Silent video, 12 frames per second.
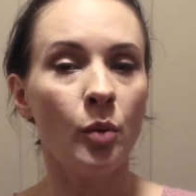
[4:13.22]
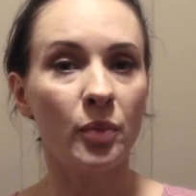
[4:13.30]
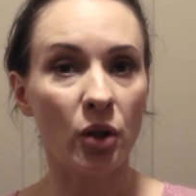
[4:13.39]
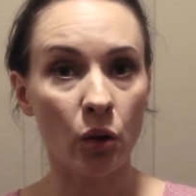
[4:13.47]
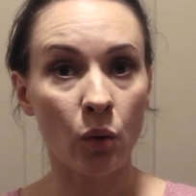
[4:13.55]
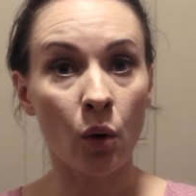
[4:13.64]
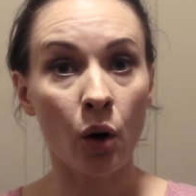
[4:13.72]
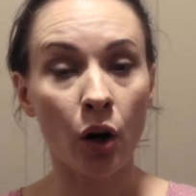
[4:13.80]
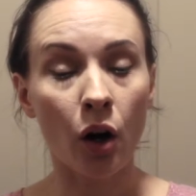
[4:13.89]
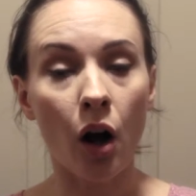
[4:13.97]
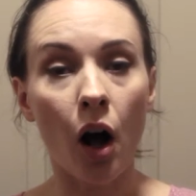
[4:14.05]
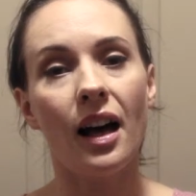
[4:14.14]

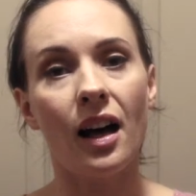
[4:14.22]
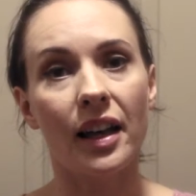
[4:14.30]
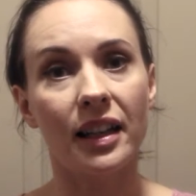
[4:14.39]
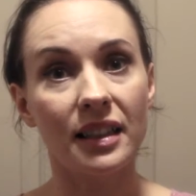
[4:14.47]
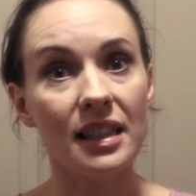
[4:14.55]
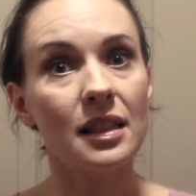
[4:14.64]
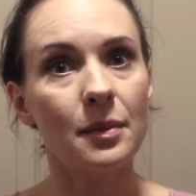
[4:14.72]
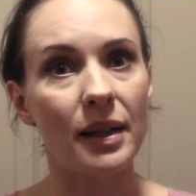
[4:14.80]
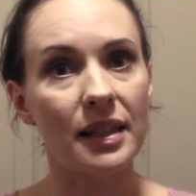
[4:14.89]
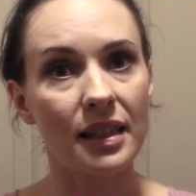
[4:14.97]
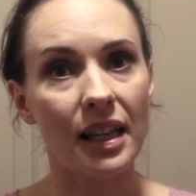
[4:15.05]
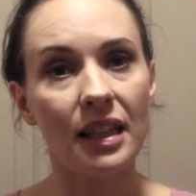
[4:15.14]
pure. I cleanse
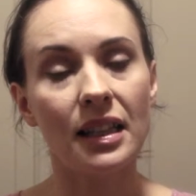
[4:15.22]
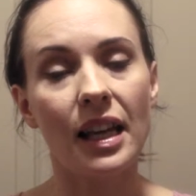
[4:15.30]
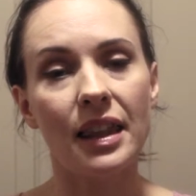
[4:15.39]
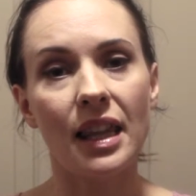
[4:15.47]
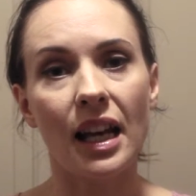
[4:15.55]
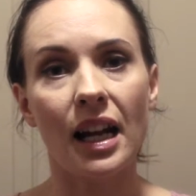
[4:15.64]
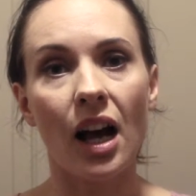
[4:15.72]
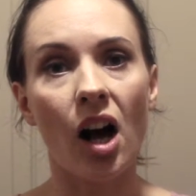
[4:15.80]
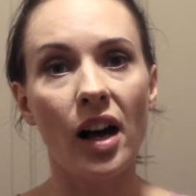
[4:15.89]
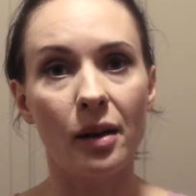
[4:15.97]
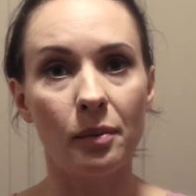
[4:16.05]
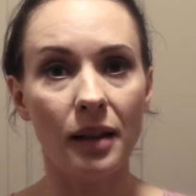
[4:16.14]
my skin and then
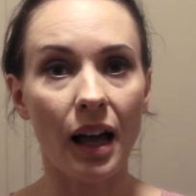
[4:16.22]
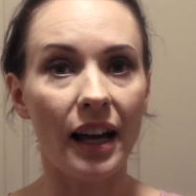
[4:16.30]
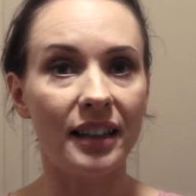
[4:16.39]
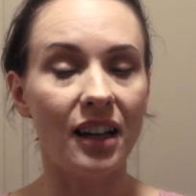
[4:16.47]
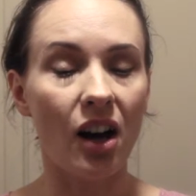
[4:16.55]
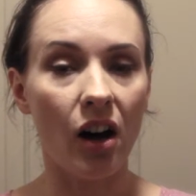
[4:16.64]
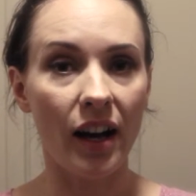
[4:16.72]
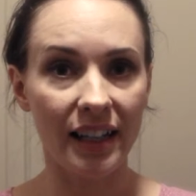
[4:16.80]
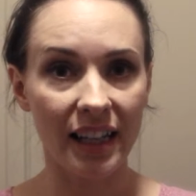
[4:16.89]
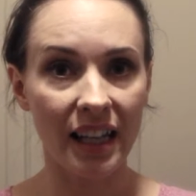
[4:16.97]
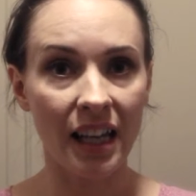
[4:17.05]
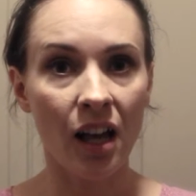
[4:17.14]
I apply the
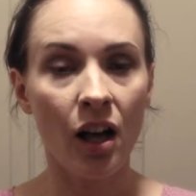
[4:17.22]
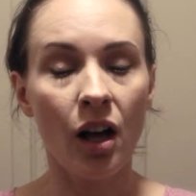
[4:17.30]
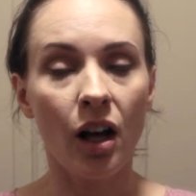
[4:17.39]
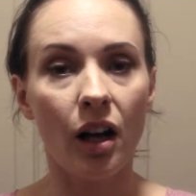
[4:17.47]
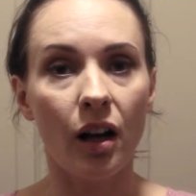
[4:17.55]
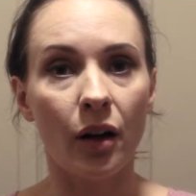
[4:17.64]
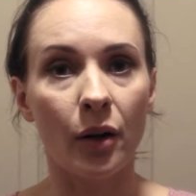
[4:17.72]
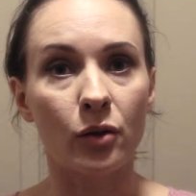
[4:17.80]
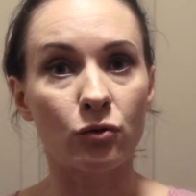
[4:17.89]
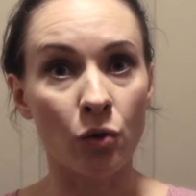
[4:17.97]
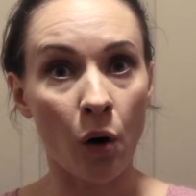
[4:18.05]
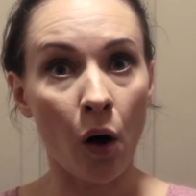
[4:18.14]
honey,
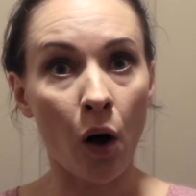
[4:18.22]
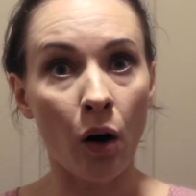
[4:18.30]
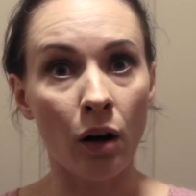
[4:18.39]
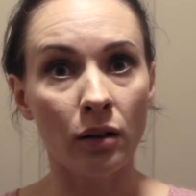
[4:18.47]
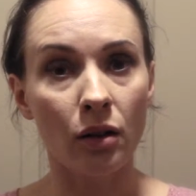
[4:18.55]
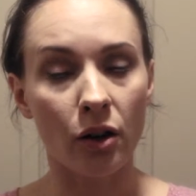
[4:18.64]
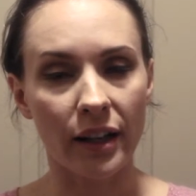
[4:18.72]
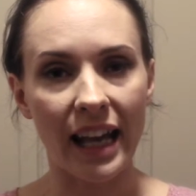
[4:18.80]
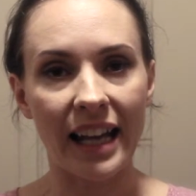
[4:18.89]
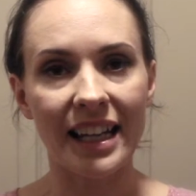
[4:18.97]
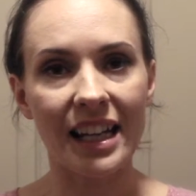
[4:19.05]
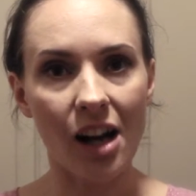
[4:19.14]
raw
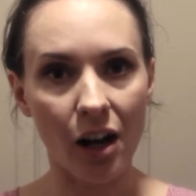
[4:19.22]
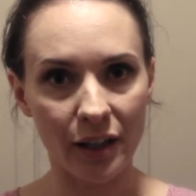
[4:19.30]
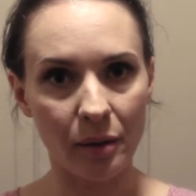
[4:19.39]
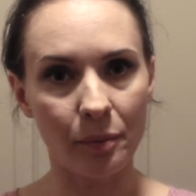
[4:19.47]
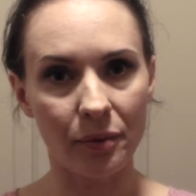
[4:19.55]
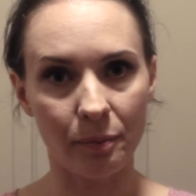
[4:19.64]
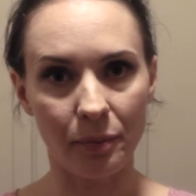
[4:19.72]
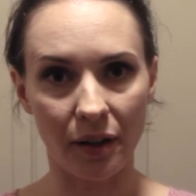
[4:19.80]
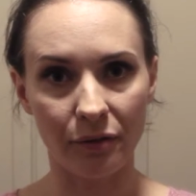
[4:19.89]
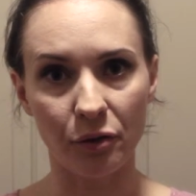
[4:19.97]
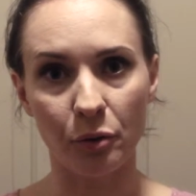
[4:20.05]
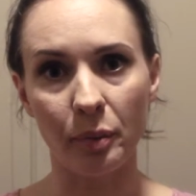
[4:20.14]
organic honey
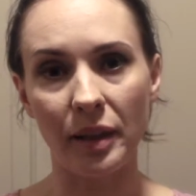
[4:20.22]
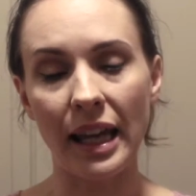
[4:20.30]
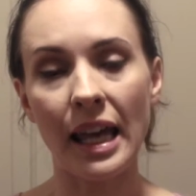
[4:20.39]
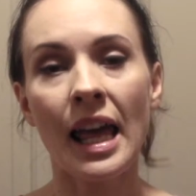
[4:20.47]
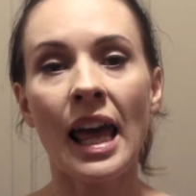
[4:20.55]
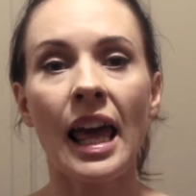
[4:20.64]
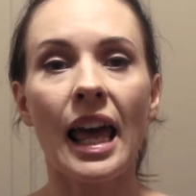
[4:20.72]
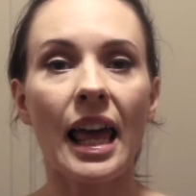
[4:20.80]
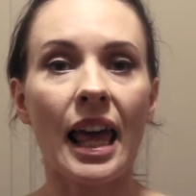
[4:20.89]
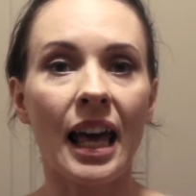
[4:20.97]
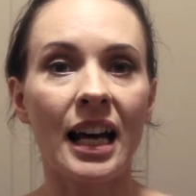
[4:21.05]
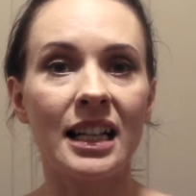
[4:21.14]
preferably,
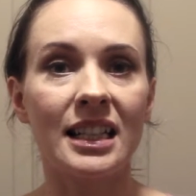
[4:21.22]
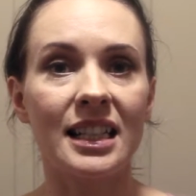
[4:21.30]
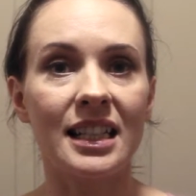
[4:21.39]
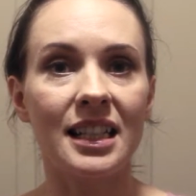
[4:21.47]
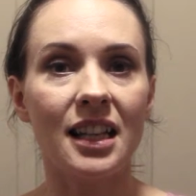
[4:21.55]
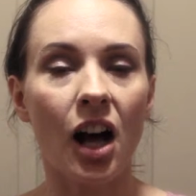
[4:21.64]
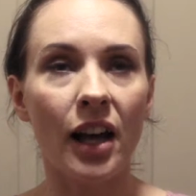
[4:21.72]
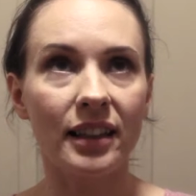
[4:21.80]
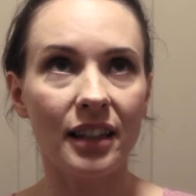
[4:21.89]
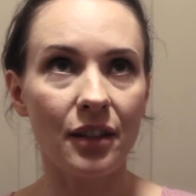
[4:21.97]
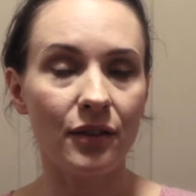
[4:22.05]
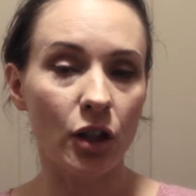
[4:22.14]
and I
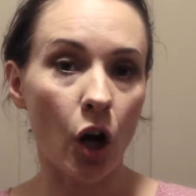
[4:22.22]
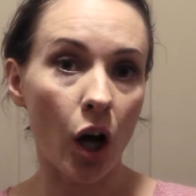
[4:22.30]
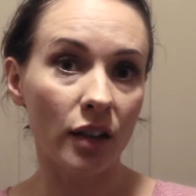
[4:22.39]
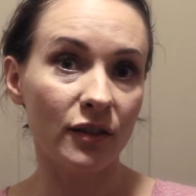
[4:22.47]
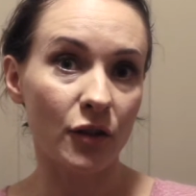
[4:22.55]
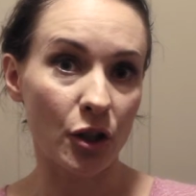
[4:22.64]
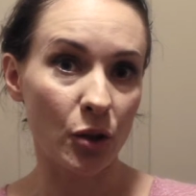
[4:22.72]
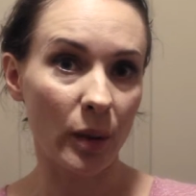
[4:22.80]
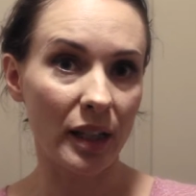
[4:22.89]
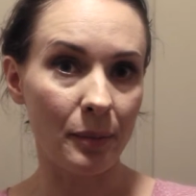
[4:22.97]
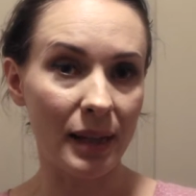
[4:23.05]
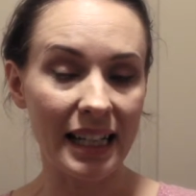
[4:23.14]
leave it on for
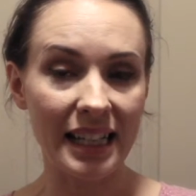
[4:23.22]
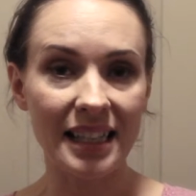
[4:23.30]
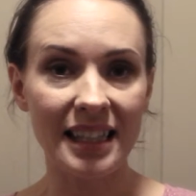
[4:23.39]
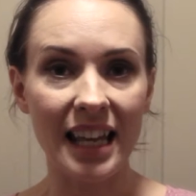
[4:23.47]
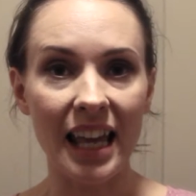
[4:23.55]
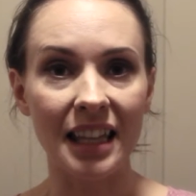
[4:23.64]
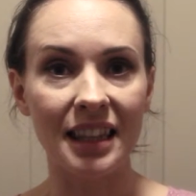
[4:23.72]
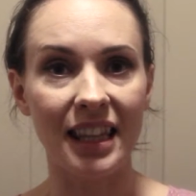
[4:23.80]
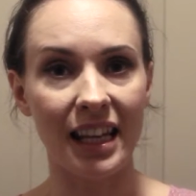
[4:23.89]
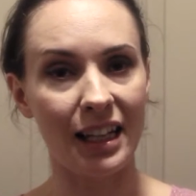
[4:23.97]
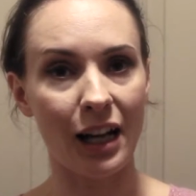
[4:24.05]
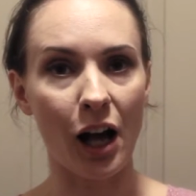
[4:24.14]
20 minutes, and
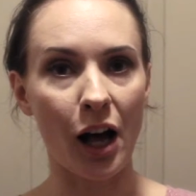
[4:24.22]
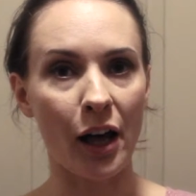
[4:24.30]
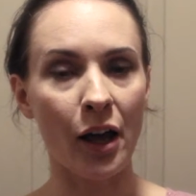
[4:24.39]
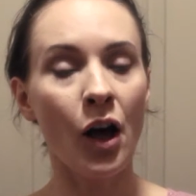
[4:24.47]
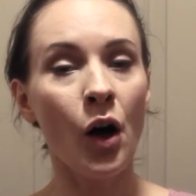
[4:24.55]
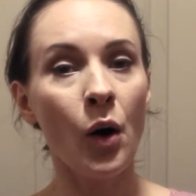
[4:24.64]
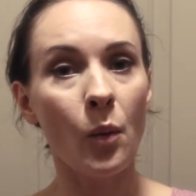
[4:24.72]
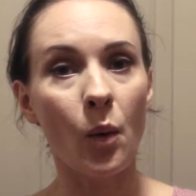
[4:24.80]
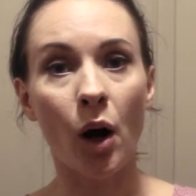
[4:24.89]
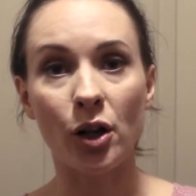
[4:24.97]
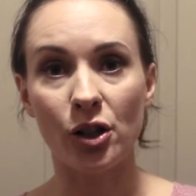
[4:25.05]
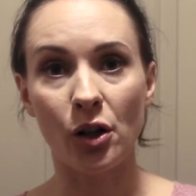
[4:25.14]
then I
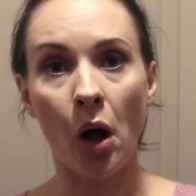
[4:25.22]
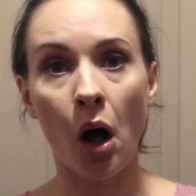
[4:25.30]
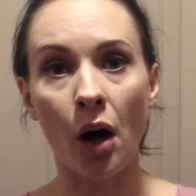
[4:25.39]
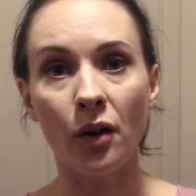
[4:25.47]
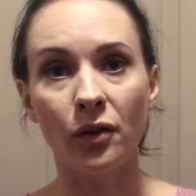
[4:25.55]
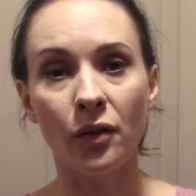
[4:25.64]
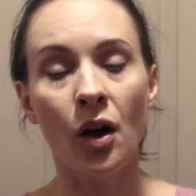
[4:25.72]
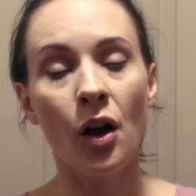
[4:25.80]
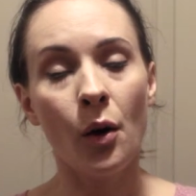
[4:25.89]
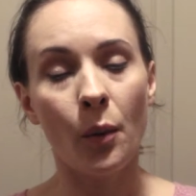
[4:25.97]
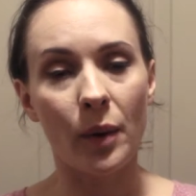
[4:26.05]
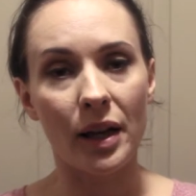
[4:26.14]
wash it off
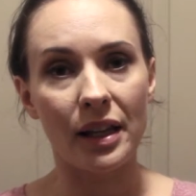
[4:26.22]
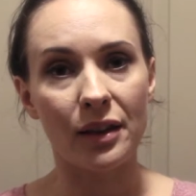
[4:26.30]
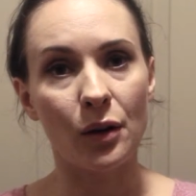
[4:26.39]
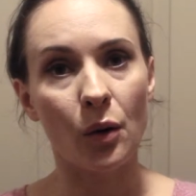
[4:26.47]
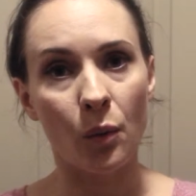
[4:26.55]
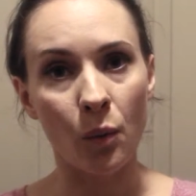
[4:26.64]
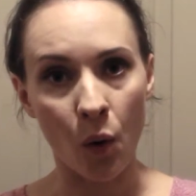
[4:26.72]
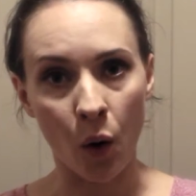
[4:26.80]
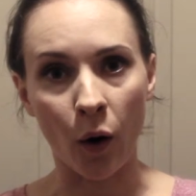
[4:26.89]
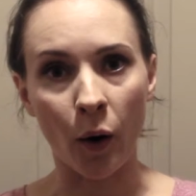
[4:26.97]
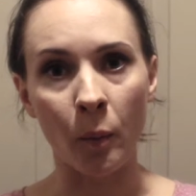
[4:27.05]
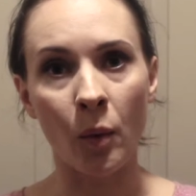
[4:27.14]
with
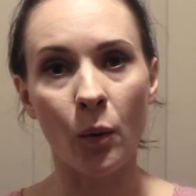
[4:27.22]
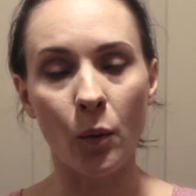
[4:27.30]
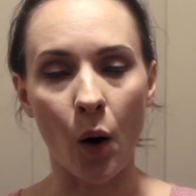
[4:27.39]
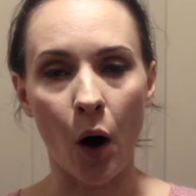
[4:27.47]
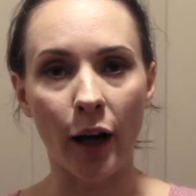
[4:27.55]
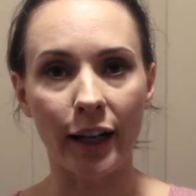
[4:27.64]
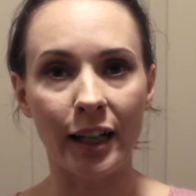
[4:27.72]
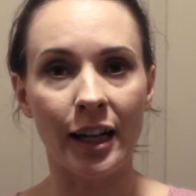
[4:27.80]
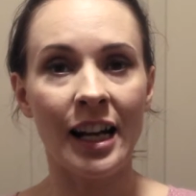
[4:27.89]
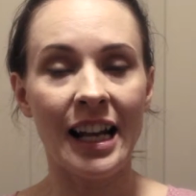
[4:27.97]
warm water.